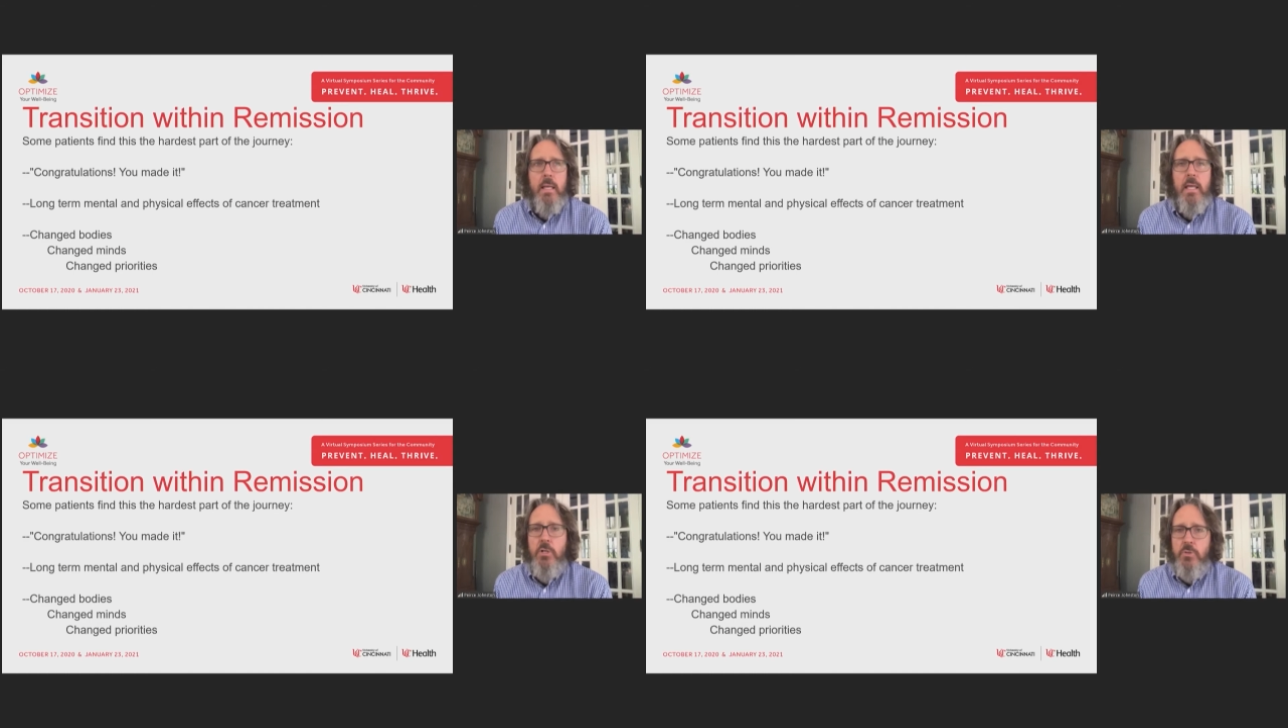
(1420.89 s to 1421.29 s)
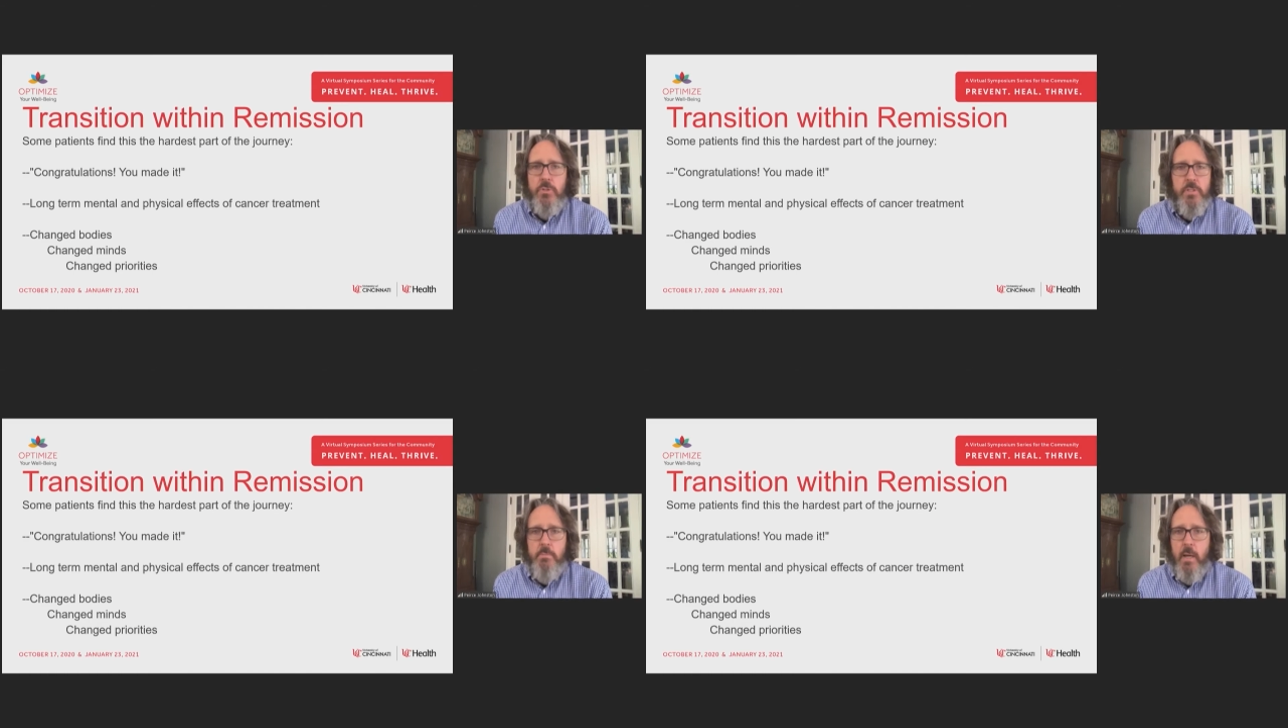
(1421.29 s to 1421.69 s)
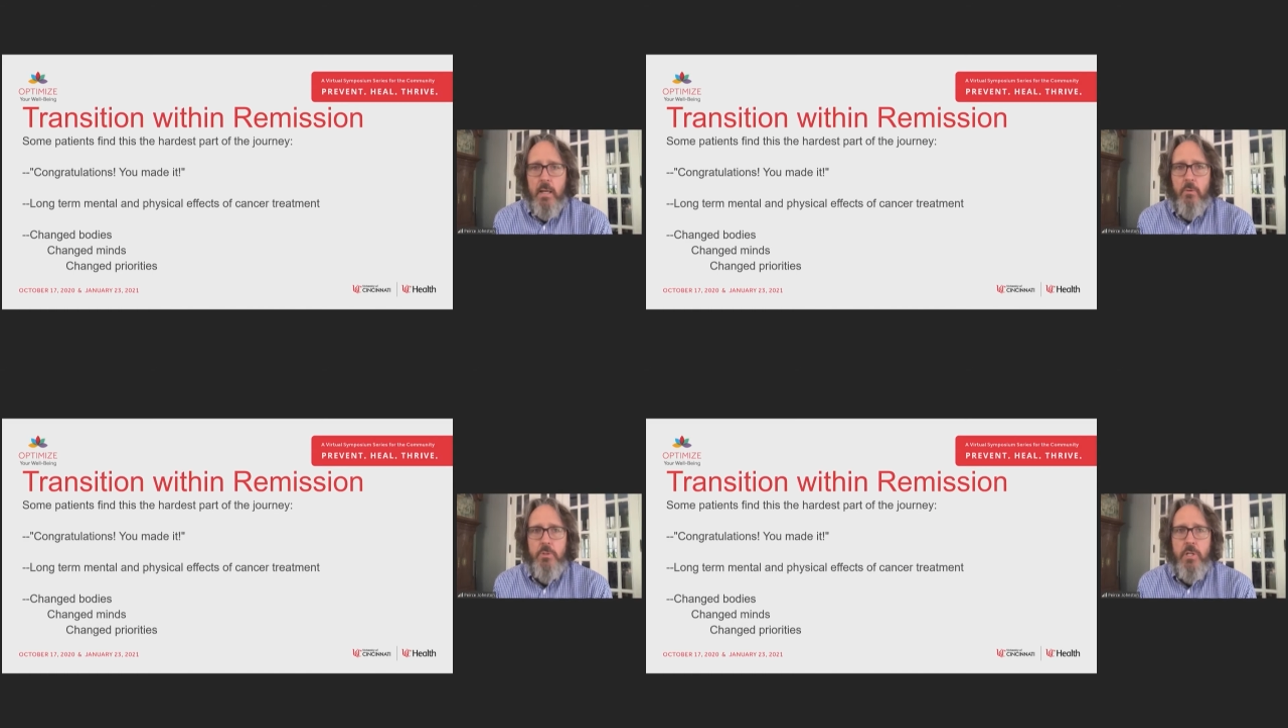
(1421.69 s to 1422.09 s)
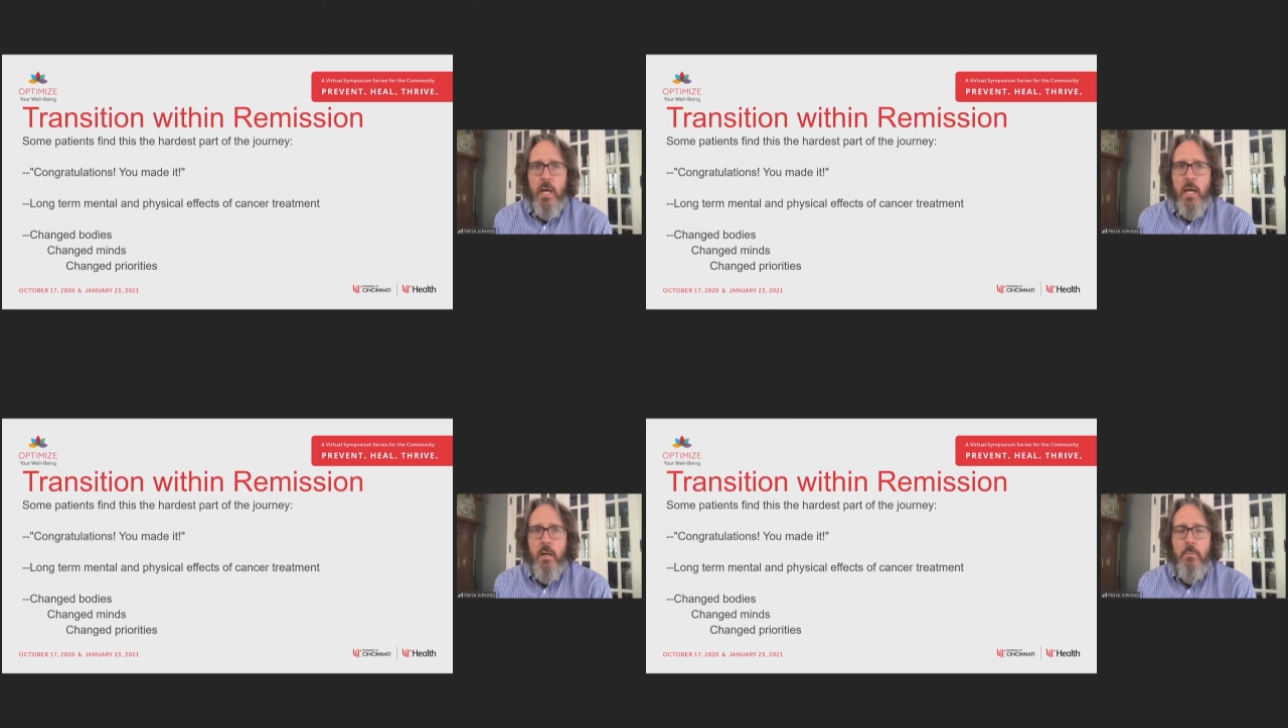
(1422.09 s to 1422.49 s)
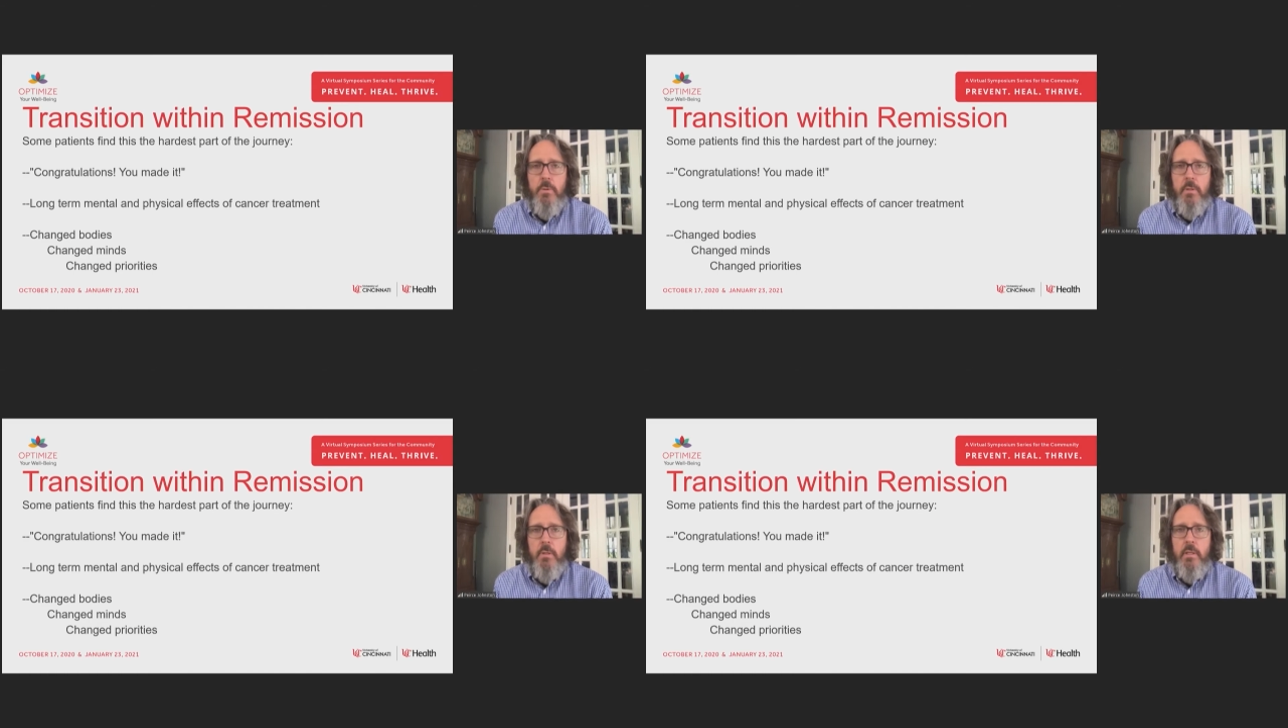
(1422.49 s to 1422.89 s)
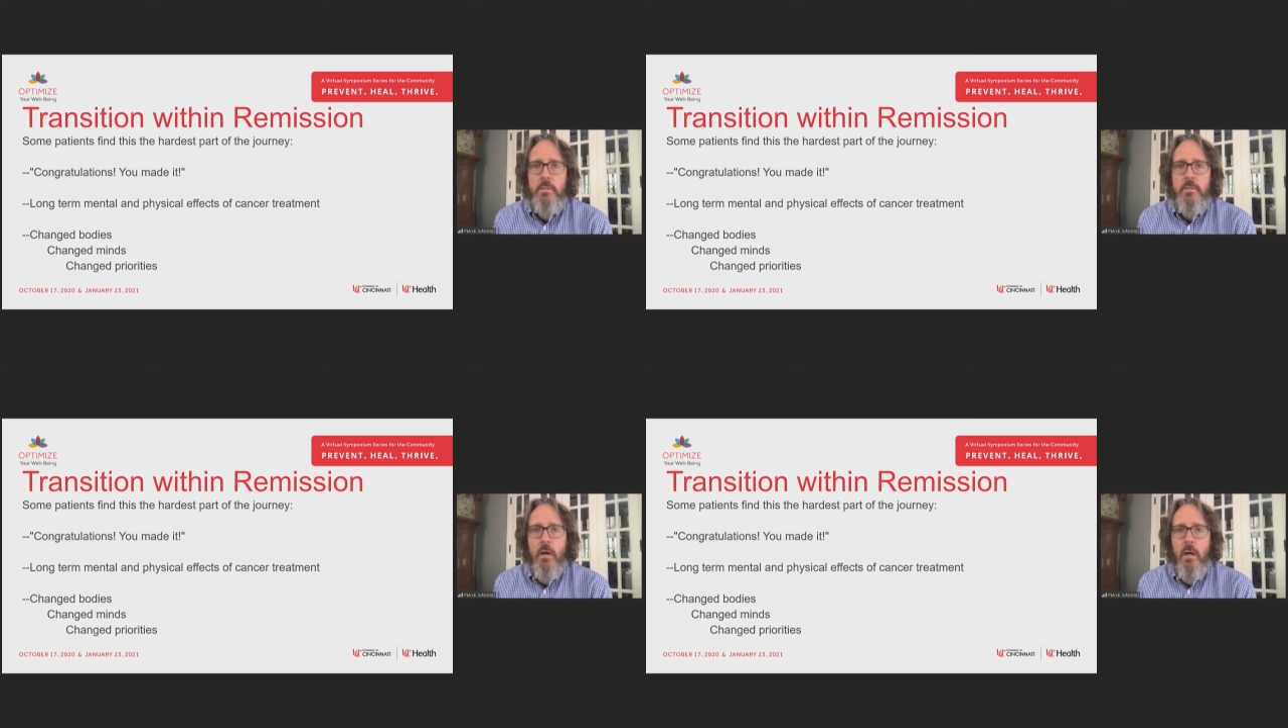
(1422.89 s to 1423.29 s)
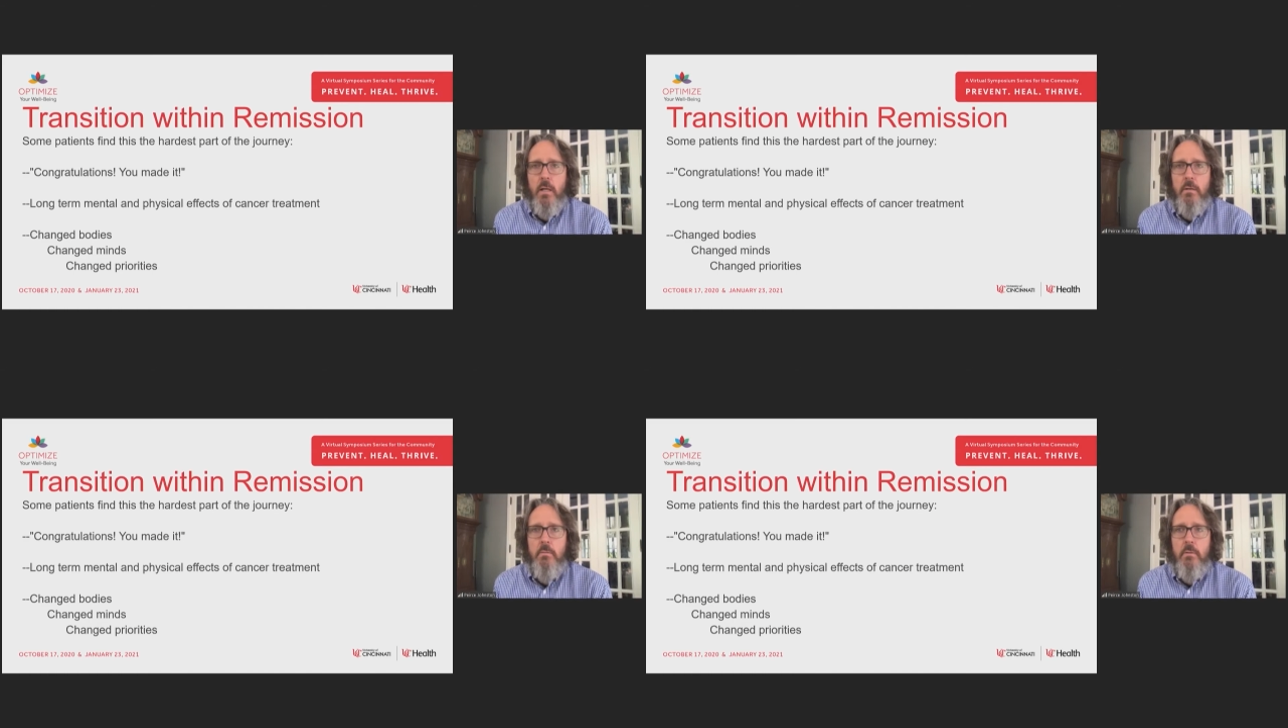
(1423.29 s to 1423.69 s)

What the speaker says: interest in my old job has gone.